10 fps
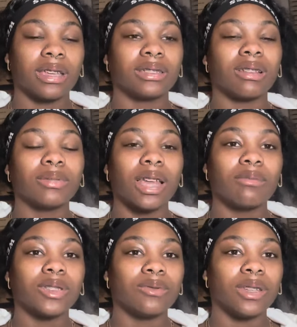
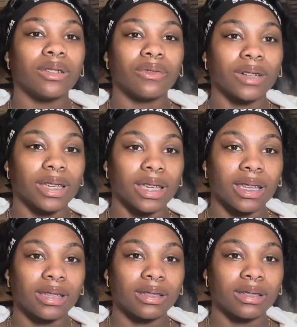sometimes you need to forget.